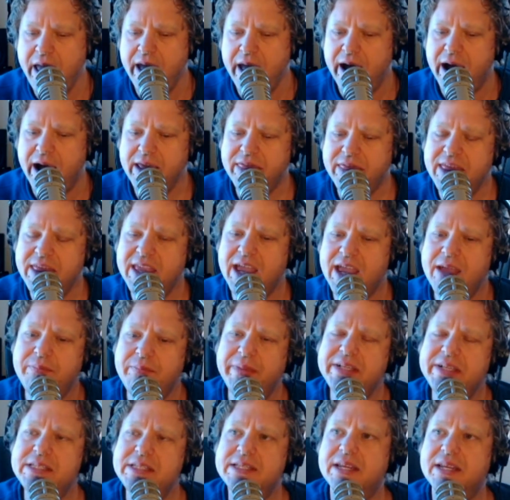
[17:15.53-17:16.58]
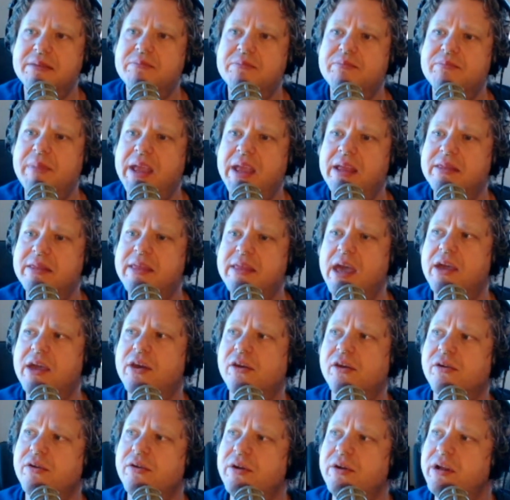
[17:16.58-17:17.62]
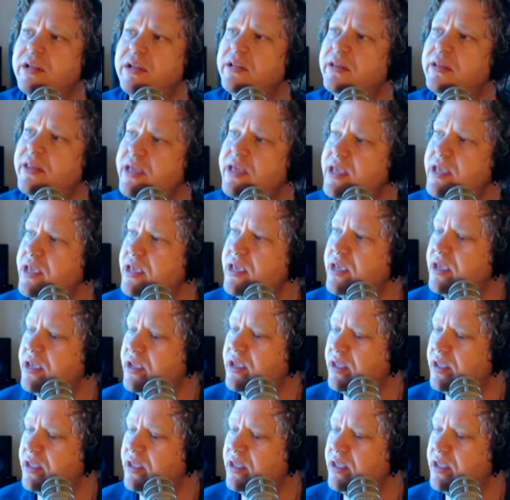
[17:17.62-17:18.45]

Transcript: think I must admit that currently,